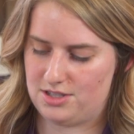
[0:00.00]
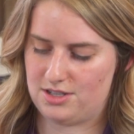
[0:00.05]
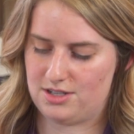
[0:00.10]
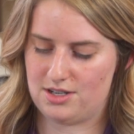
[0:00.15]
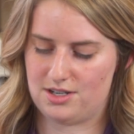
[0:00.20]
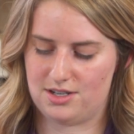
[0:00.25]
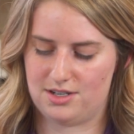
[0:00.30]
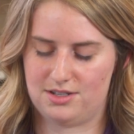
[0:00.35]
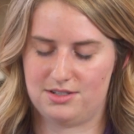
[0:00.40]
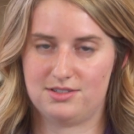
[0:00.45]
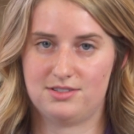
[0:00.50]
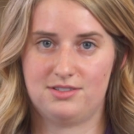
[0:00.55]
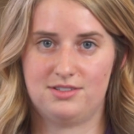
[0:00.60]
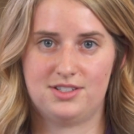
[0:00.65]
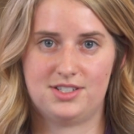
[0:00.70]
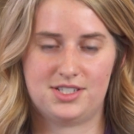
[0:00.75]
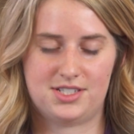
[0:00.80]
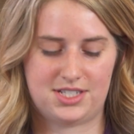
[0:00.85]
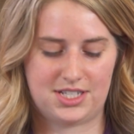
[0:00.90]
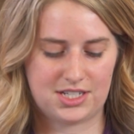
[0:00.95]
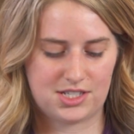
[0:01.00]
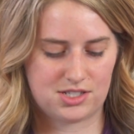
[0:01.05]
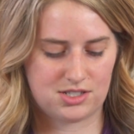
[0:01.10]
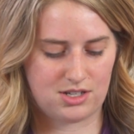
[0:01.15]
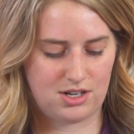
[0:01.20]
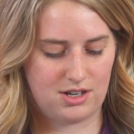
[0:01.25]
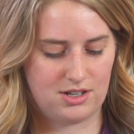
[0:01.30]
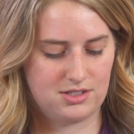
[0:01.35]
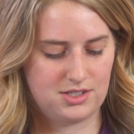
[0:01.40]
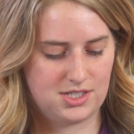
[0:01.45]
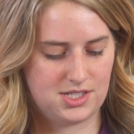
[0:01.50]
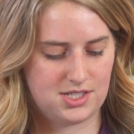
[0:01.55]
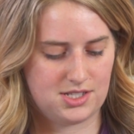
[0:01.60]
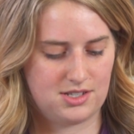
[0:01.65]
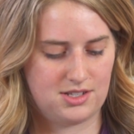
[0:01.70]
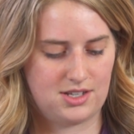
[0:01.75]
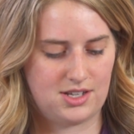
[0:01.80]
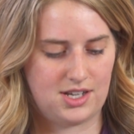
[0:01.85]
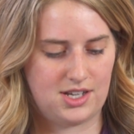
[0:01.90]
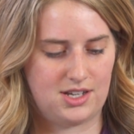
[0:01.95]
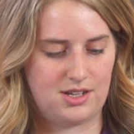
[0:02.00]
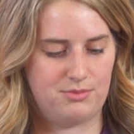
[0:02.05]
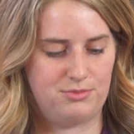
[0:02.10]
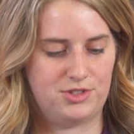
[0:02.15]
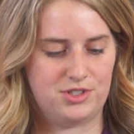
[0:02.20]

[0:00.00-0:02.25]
there are 6 guards. You're